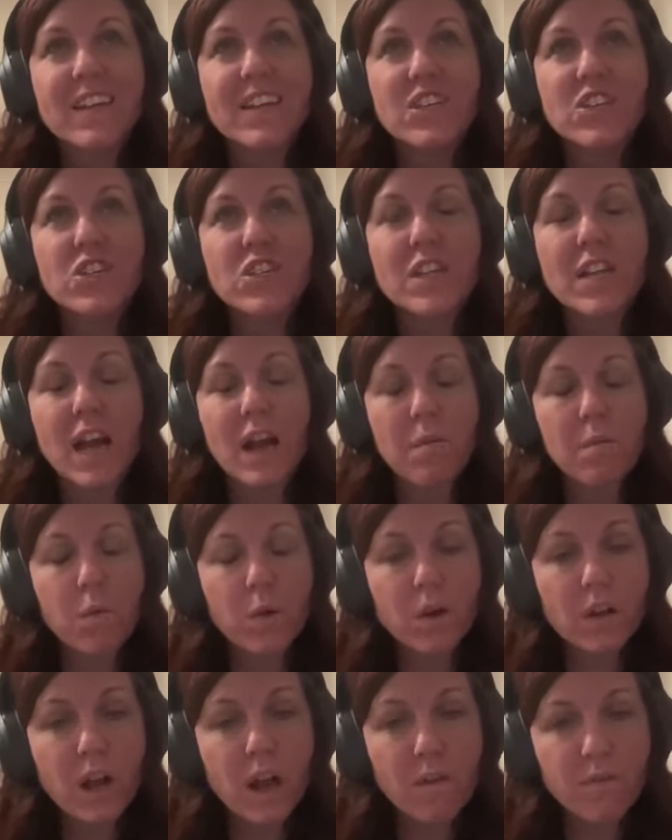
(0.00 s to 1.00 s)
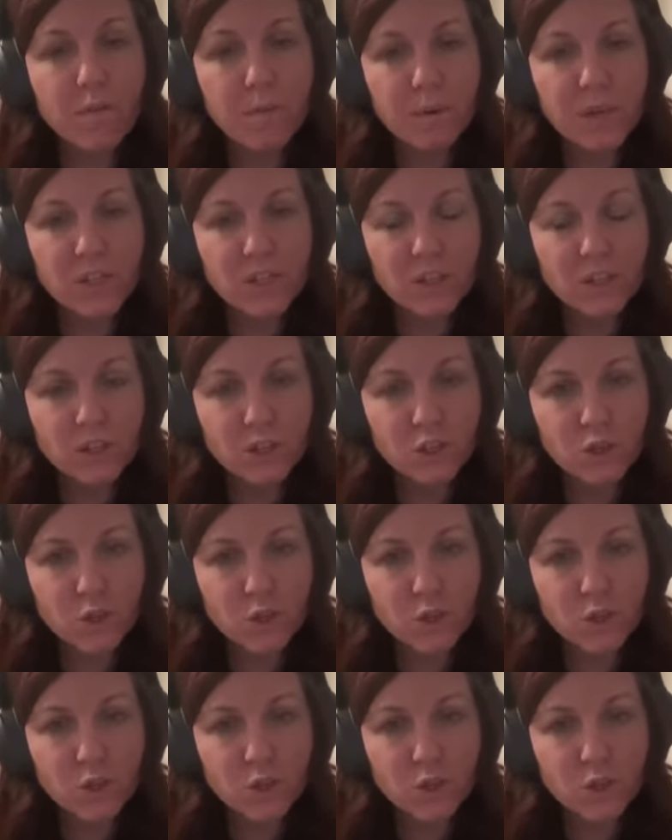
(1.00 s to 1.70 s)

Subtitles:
she got more confirmation in the